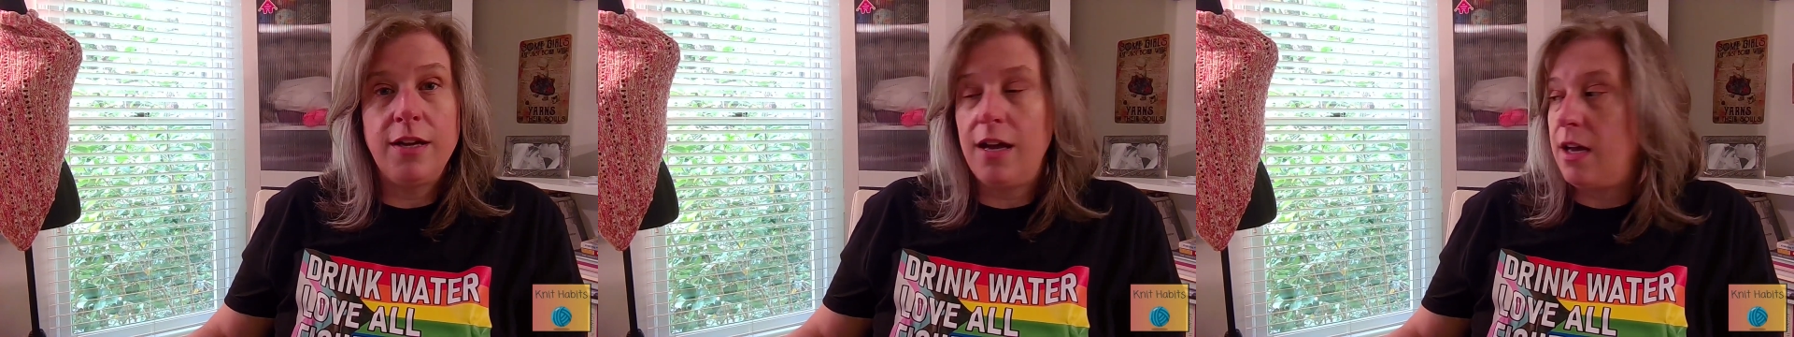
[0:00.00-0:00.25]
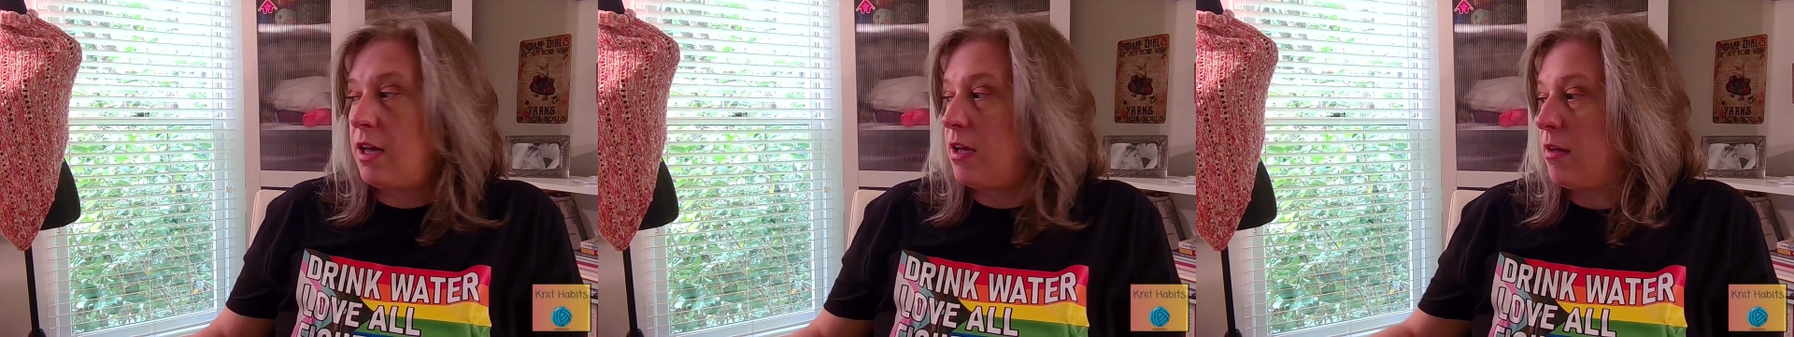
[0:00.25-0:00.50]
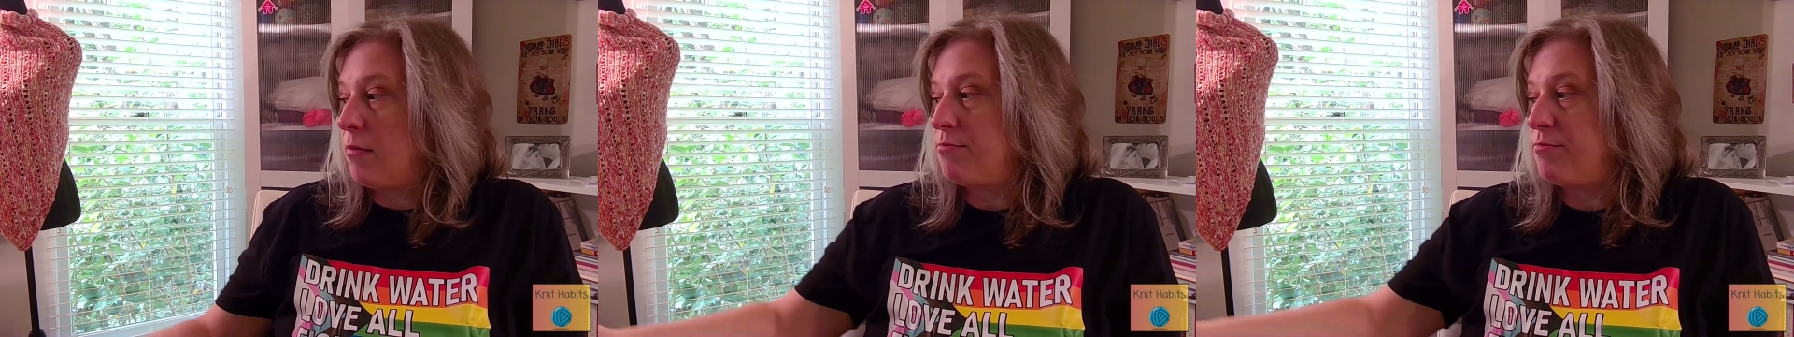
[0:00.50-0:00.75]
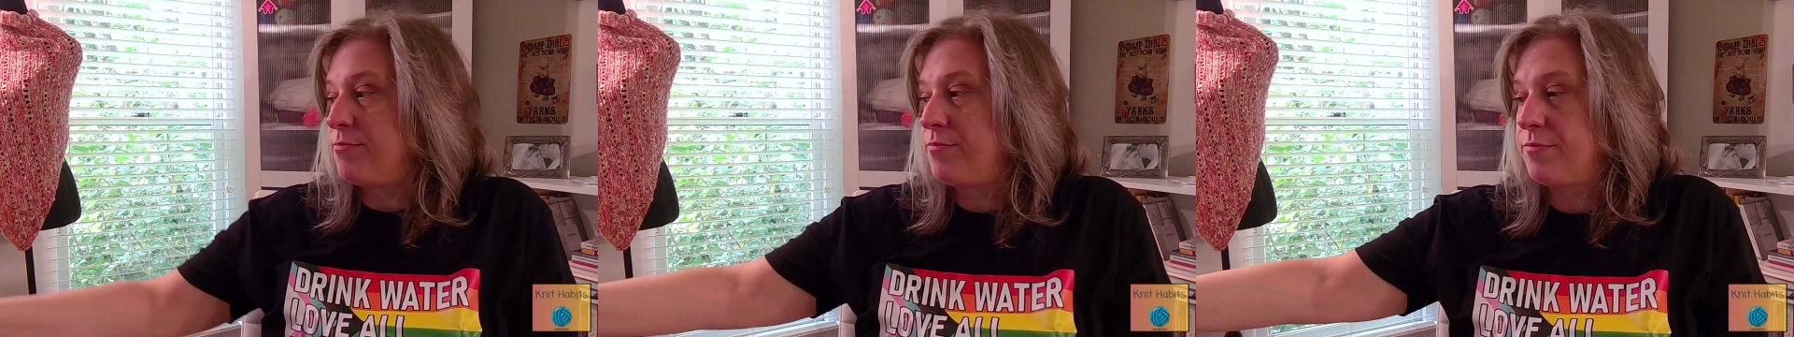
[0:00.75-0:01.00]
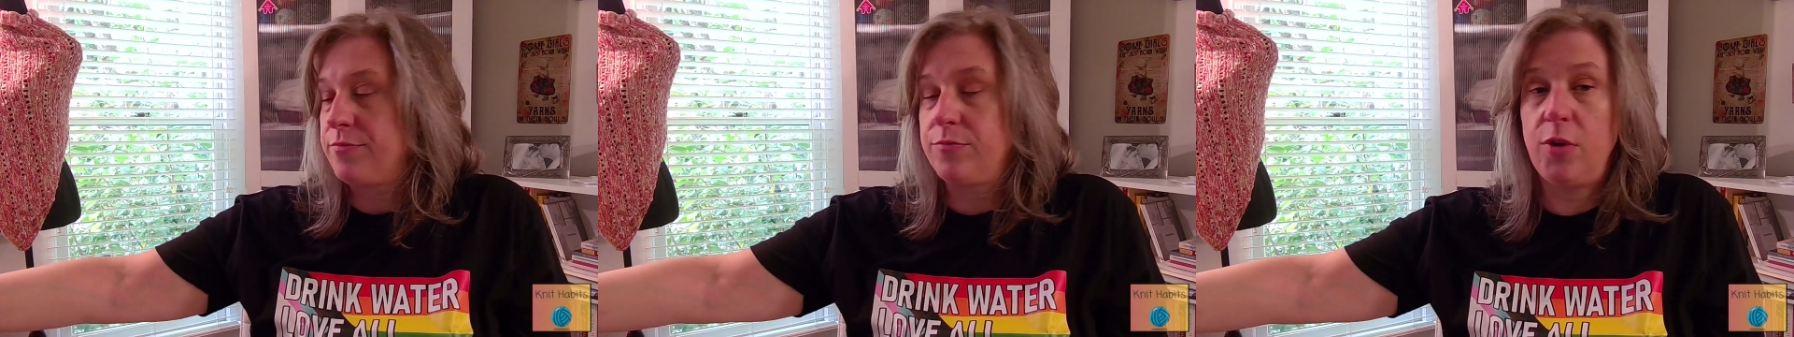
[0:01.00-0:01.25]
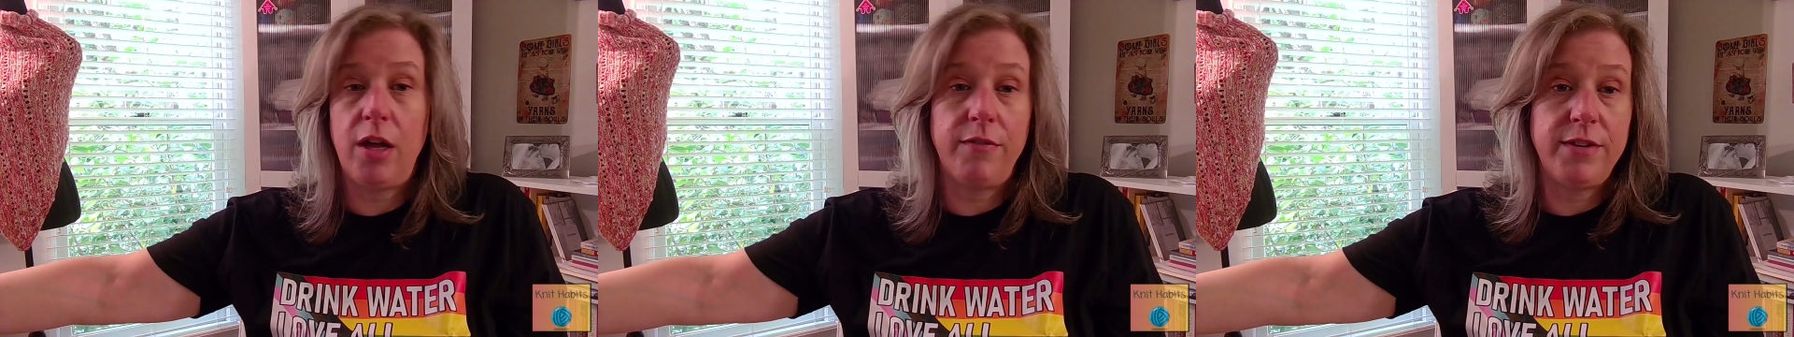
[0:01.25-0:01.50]
Well,
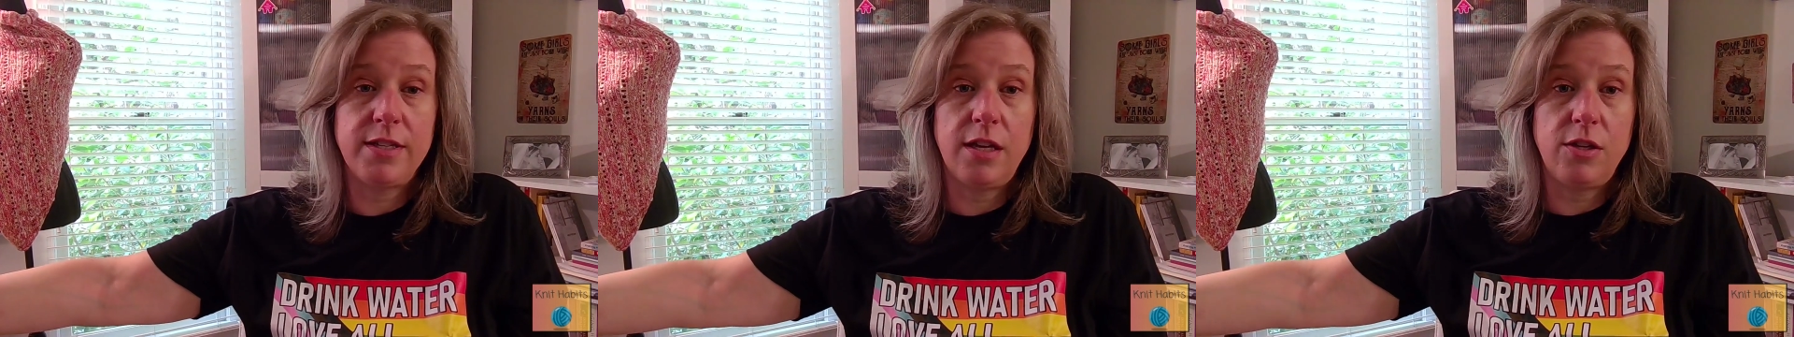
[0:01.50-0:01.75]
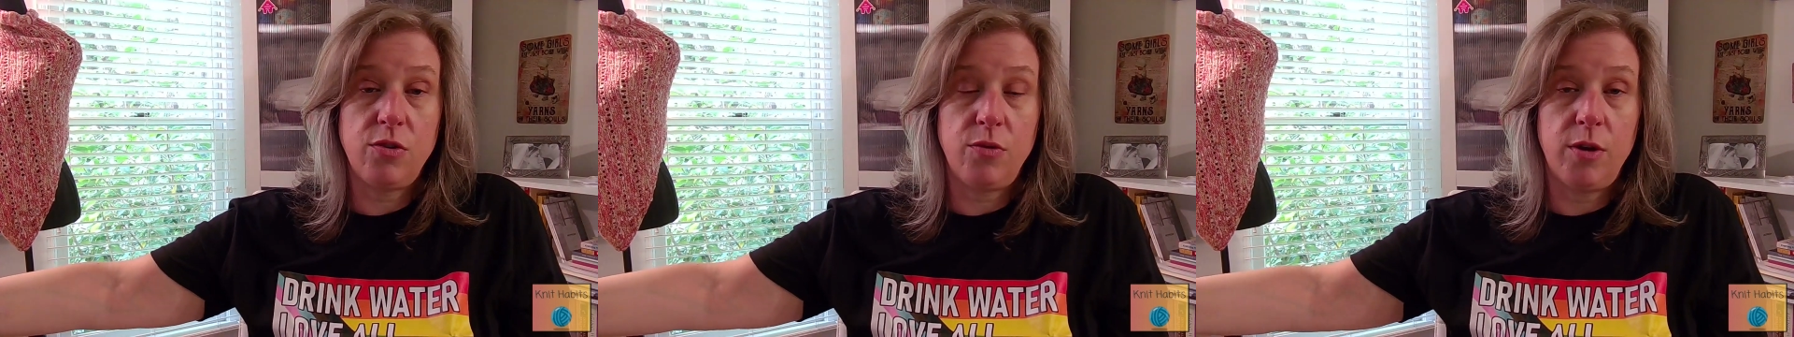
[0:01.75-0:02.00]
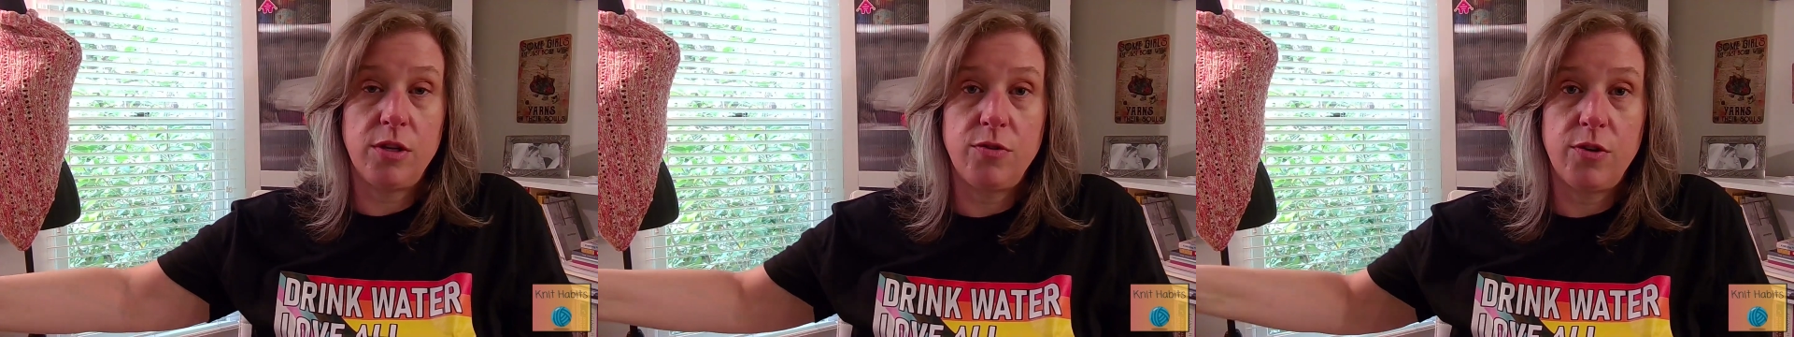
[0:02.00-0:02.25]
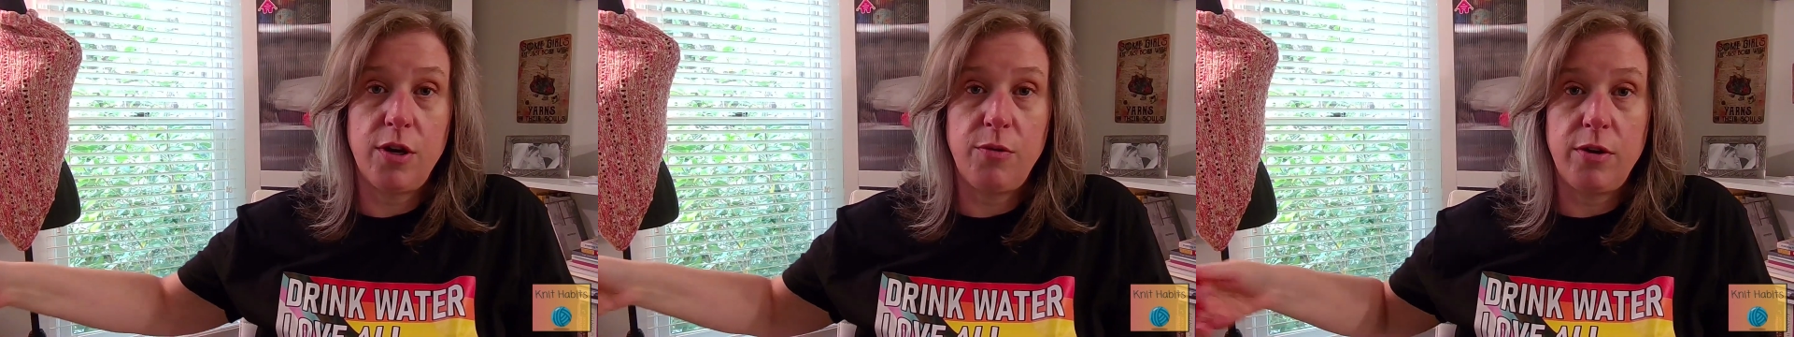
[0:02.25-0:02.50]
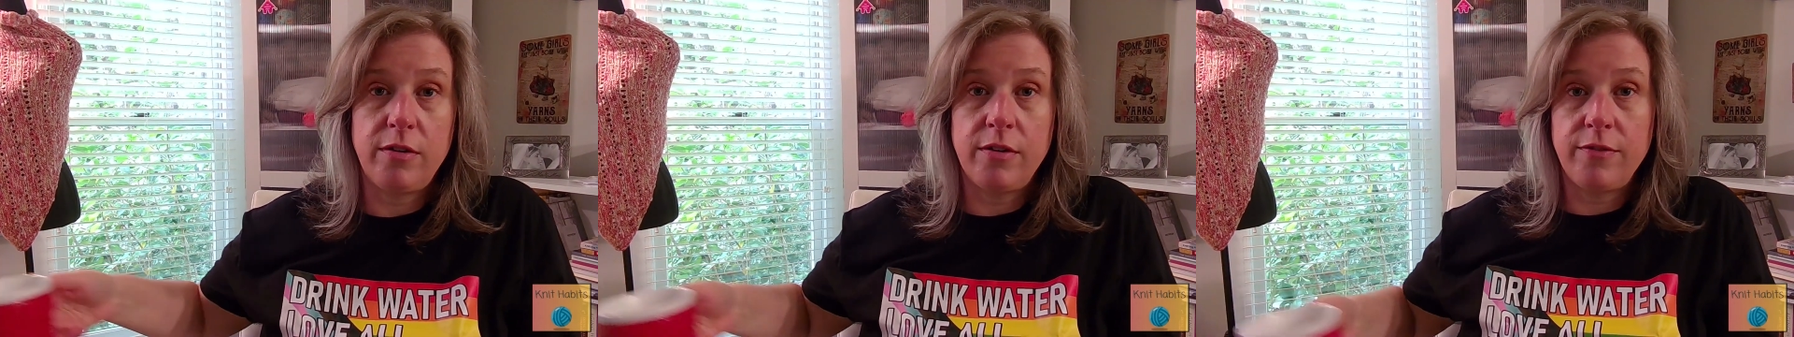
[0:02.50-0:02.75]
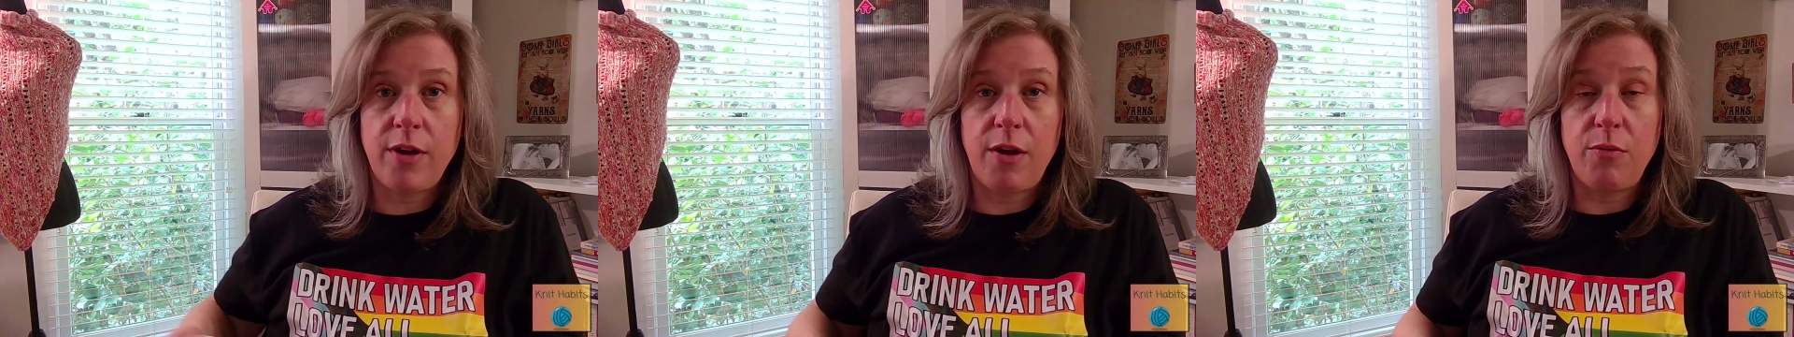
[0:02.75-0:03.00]
obviously I don't want to, or
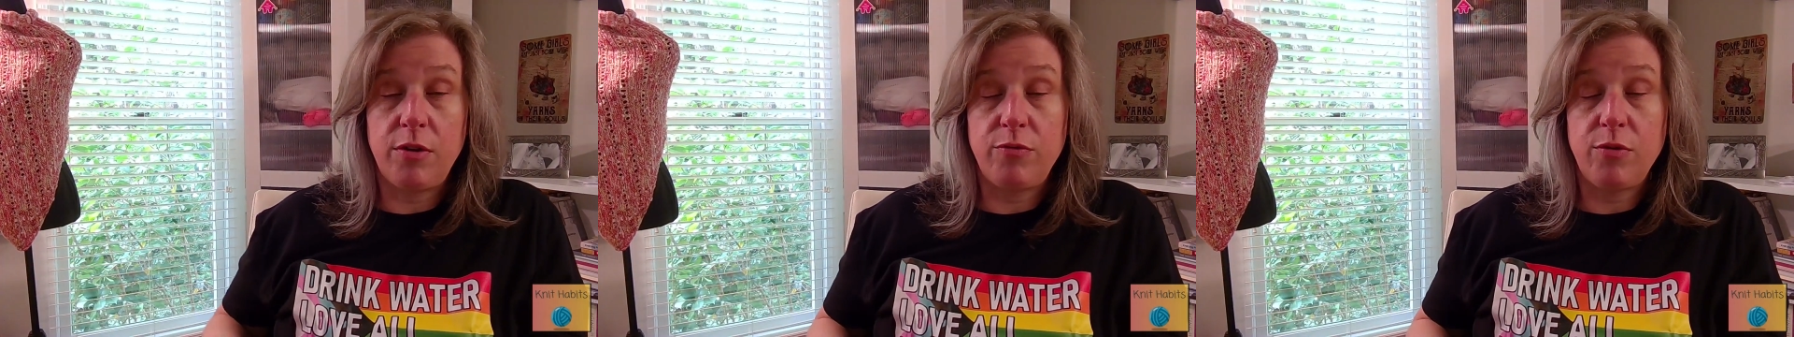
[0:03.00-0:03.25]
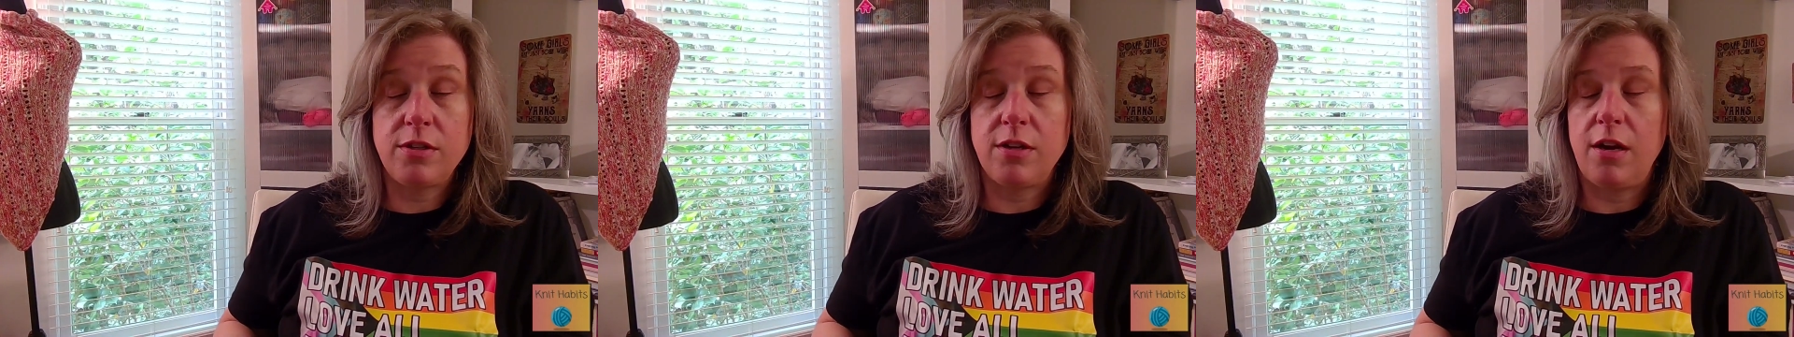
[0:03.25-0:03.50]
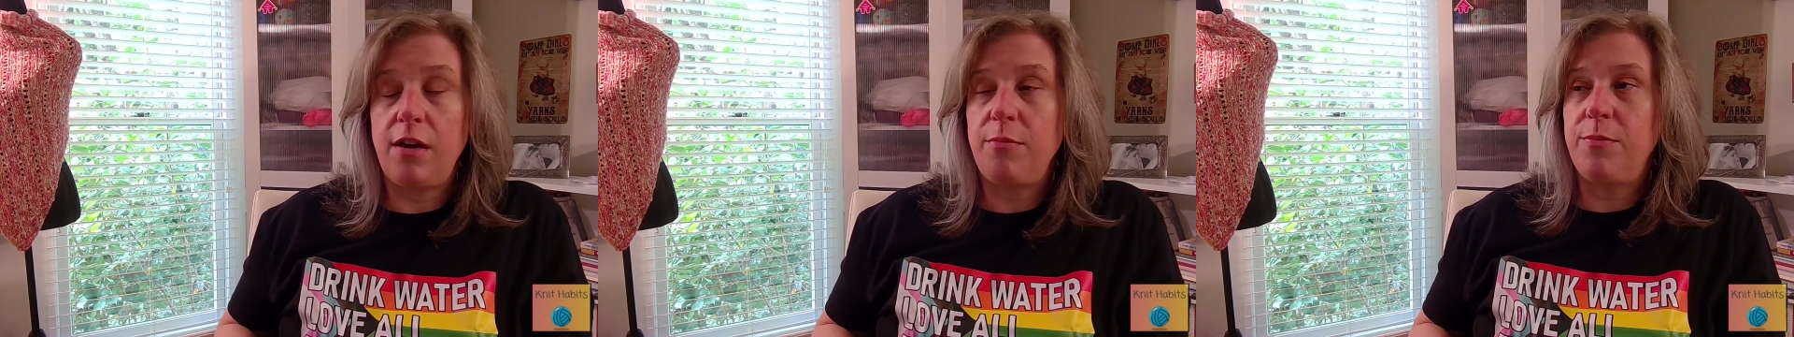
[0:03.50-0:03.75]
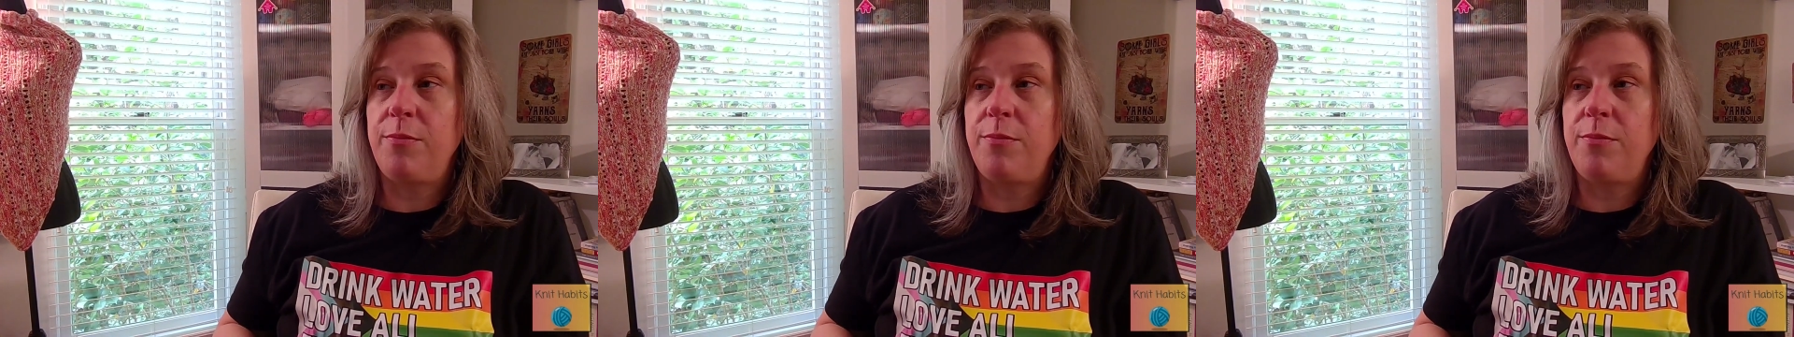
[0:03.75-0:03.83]
I would have worked on it.